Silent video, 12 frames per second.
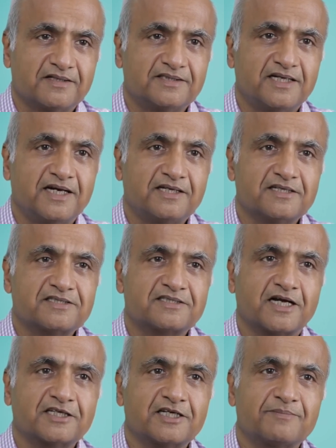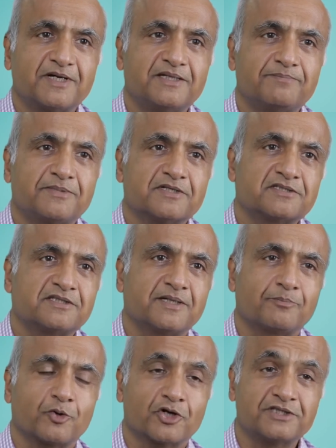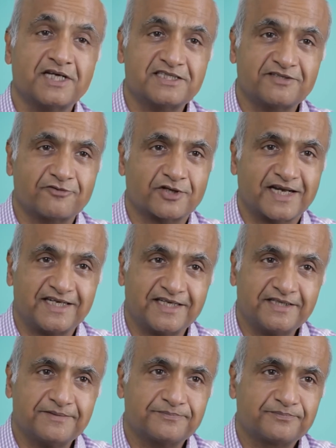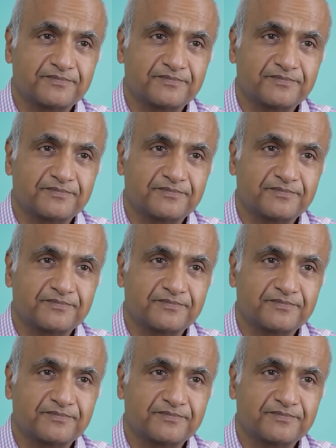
The letter started by the person apologizing for writing